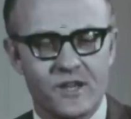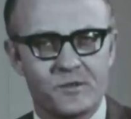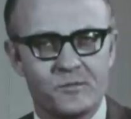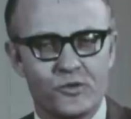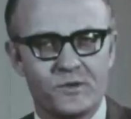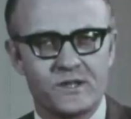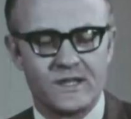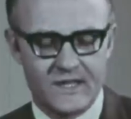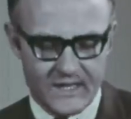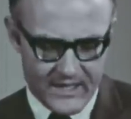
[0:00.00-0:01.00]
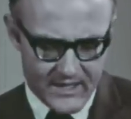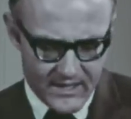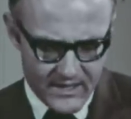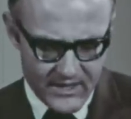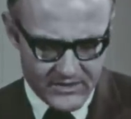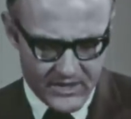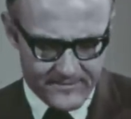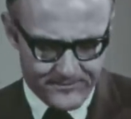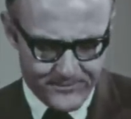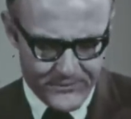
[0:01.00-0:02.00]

hippie movement. He said,